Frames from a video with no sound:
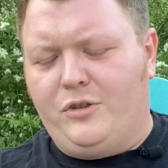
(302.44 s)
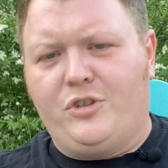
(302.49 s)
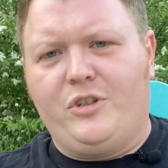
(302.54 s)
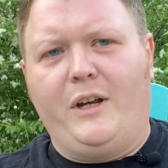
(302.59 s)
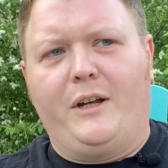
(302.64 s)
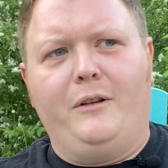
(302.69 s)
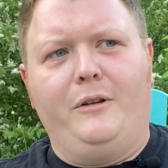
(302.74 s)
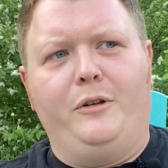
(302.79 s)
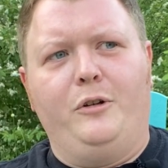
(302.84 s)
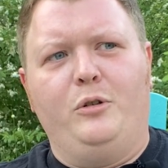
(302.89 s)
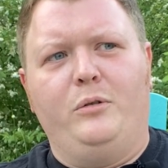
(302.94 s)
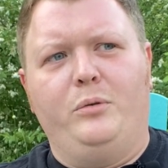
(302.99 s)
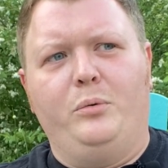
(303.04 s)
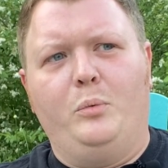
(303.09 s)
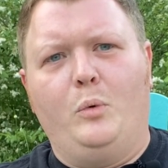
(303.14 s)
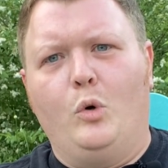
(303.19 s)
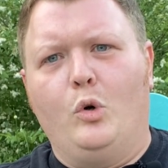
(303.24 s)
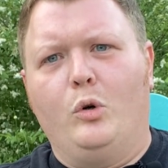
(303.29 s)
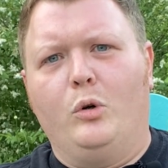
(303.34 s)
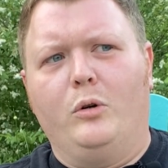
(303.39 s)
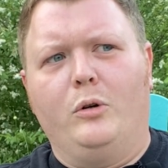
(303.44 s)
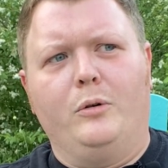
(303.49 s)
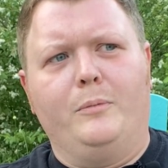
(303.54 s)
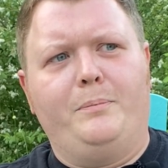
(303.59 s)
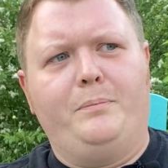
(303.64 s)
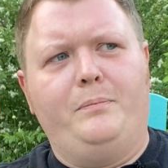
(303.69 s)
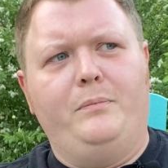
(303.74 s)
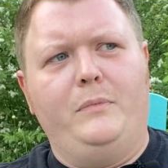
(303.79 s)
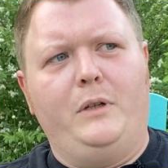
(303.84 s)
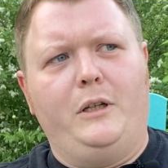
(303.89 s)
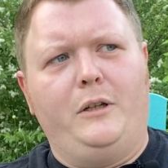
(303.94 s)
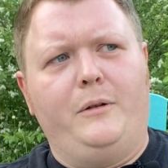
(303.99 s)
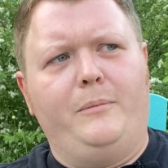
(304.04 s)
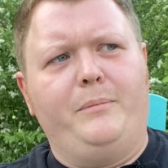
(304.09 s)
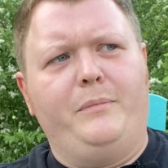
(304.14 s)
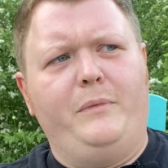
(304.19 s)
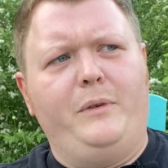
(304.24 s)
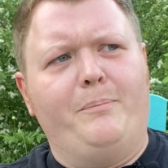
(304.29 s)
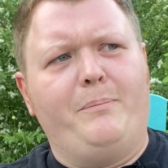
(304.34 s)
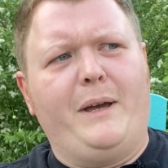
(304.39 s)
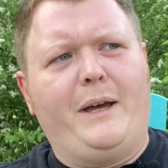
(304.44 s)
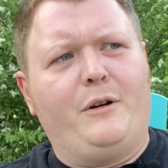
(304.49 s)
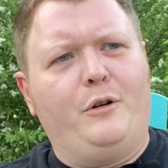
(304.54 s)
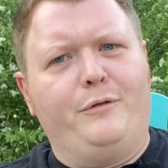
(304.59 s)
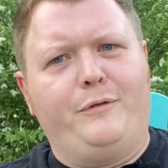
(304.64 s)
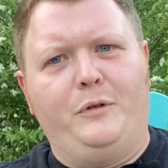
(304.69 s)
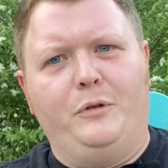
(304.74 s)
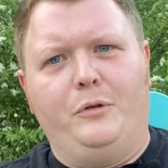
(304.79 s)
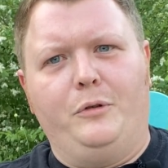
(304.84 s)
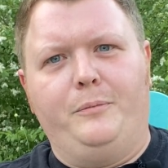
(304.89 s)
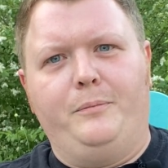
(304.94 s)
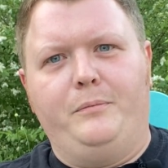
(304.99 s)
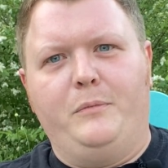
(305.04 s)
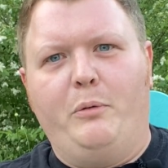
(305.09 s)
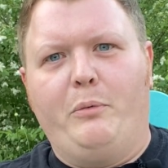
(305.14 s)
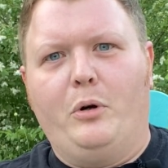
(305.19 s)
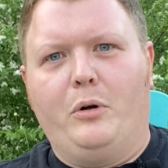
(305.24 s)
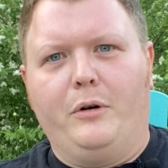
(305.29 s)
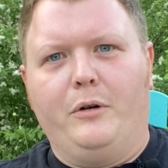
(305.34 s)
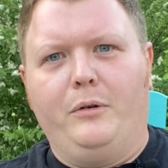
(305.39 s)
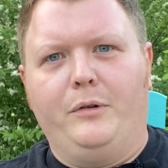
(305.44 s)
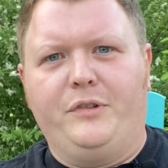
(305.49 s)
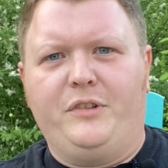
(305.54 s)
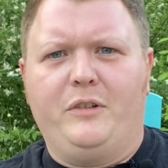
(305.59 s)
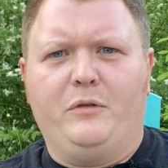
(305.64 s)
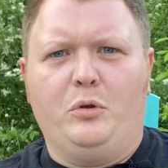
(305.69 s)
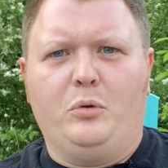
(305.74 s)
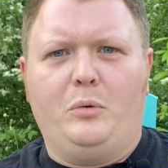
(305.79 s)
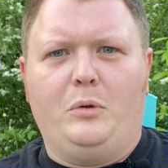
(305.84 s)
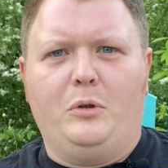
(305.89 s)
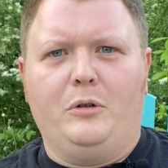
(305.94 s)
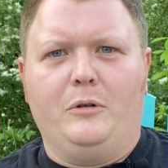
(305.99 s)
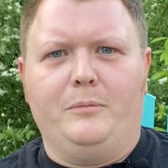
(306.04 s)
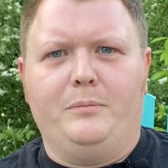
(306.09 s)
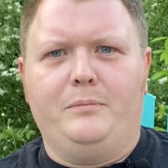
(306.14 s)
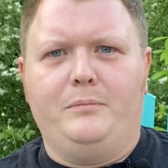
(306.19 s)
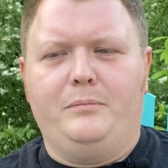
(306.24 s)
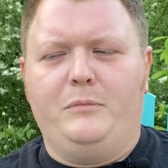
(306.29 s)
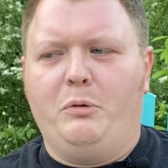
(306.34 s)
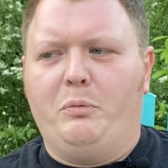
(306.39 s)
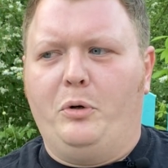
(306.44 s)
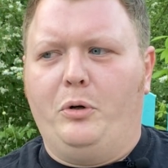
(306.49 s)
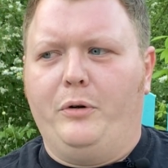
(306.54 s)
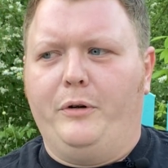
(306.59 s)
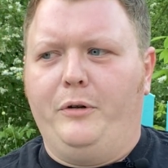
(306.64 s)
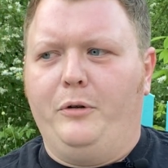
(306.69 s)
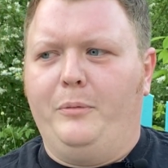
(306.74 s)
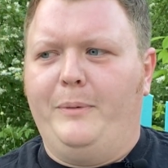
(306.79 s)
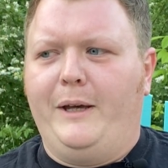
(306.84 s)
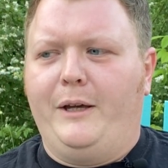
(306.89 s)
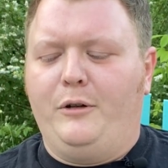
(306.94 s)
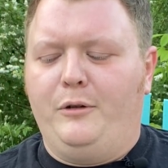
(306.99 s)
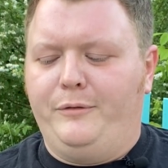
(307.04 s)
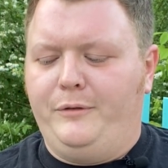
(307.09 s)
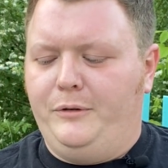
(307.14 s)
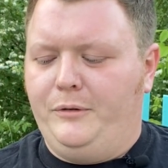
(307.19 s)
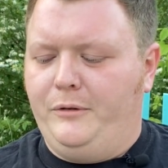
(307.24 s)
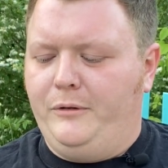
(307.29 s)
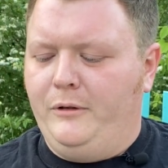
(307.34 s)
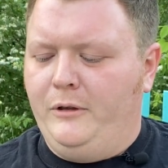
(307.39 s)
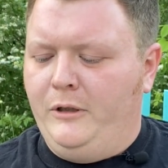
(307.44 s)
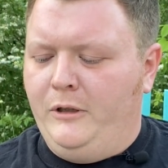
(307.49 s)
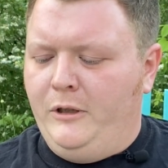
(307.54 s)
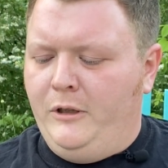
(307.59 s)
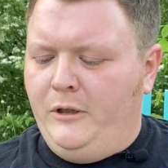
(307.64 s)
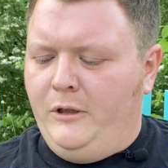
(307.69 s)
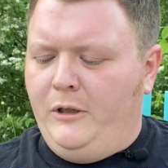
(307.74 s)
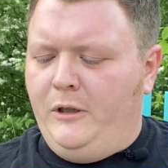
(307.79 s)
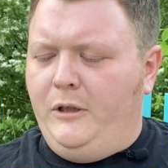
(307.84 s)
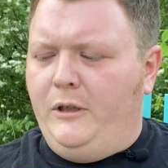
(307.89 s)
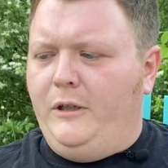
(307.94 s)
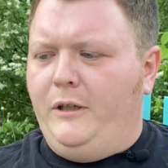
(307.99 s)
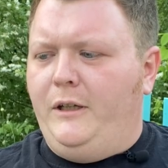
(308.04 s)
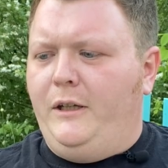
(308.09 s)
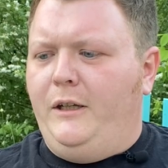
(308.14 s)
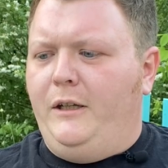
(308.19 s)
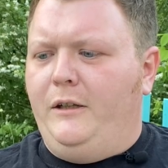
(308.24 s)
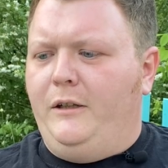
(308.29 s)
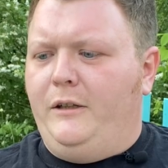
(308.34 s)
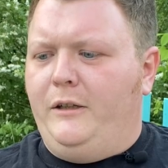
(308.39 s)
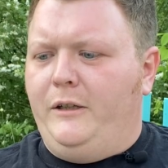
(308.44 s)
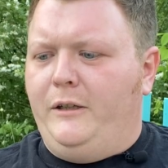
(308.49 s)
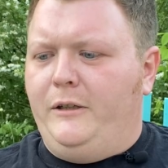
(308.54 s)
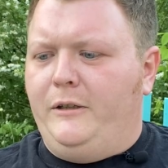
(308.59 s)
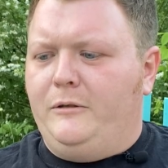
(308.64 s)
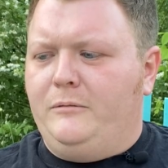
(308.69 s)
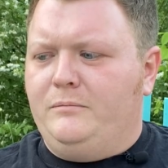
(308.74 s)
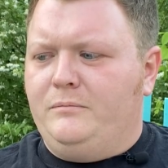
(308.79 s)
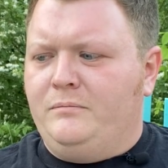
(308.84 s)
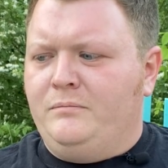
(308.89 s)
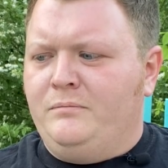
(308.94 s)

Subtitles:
Shiloh War Battlefield Memorial, Civil War Memorial Battlefield, and